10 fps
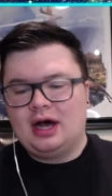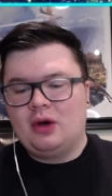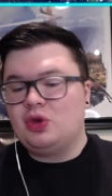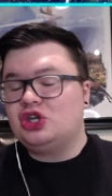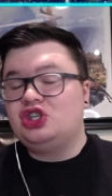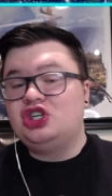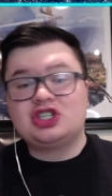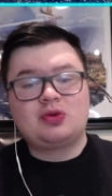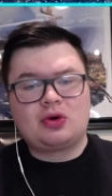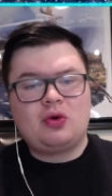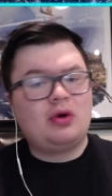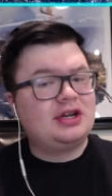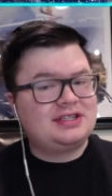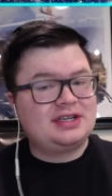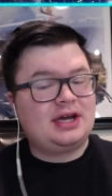We just
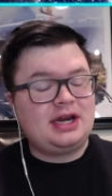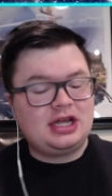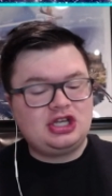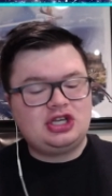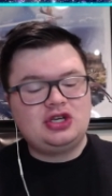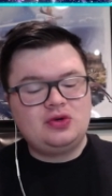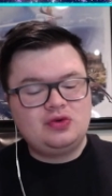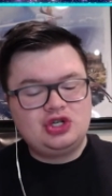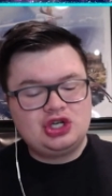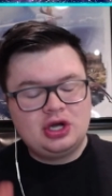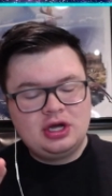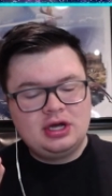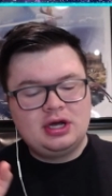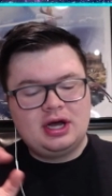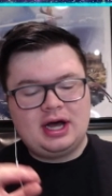recorded tonight a huge
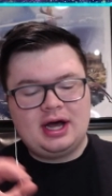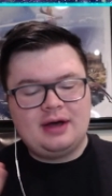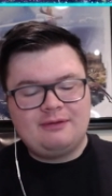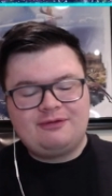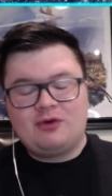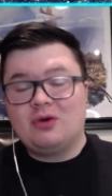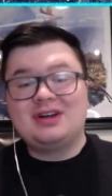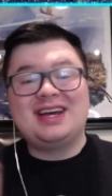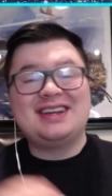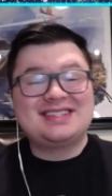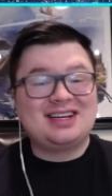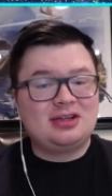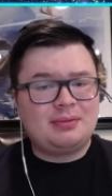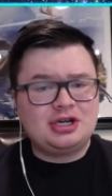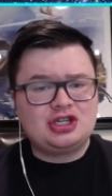4-day
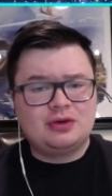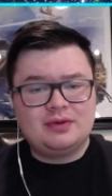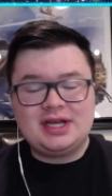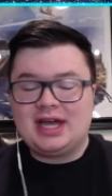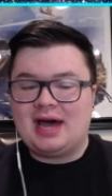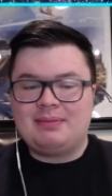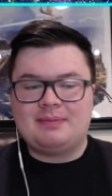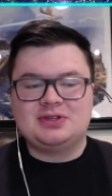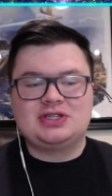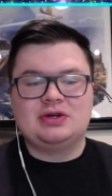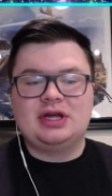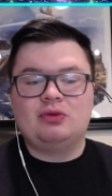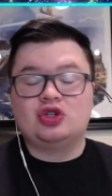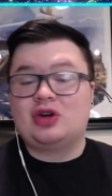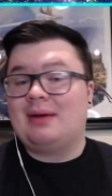celebration recap episode that
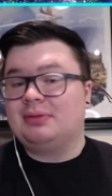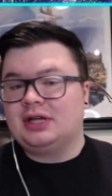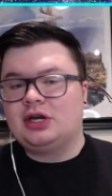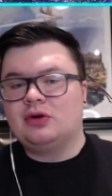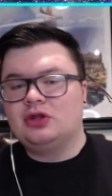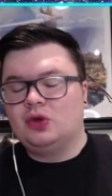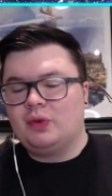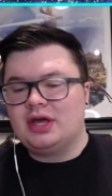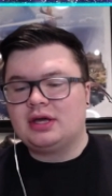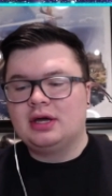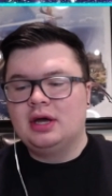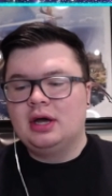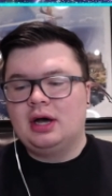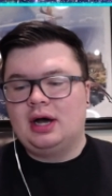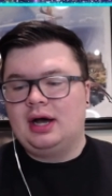will drop later in the week.
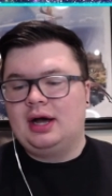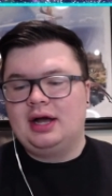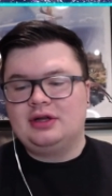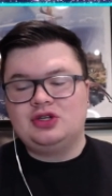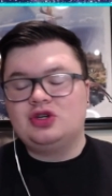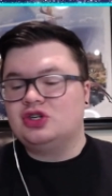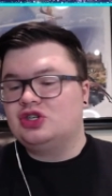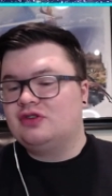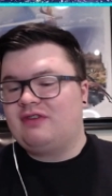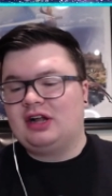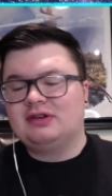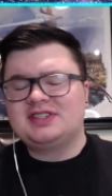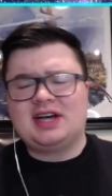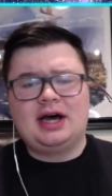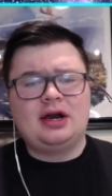You can follow
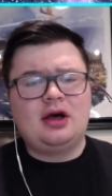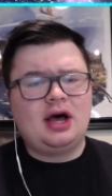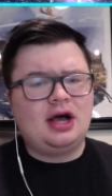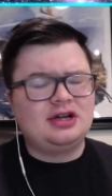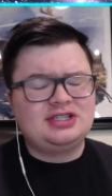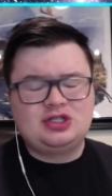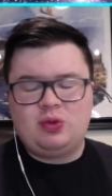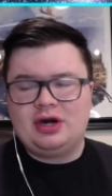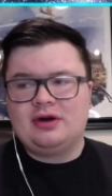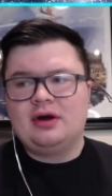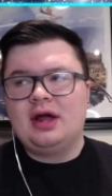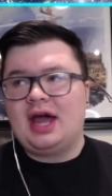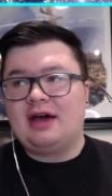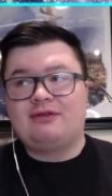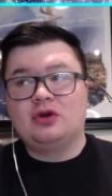us on Twitter
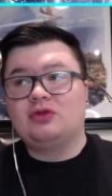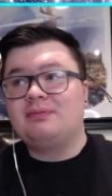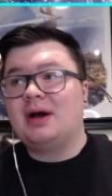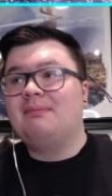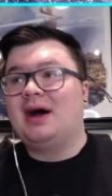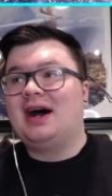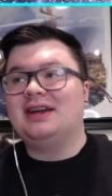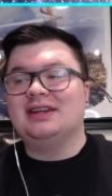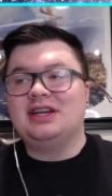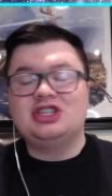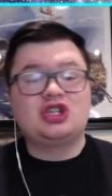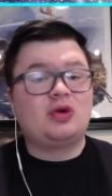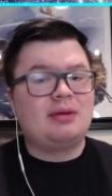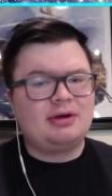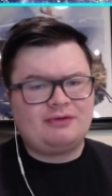at For the Repub Pod and
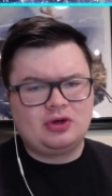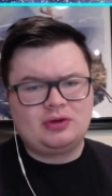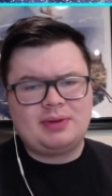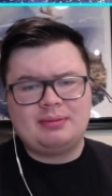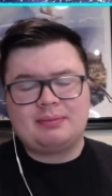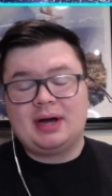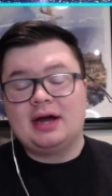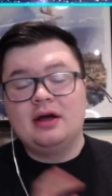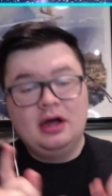Instagram at For the Republic Pod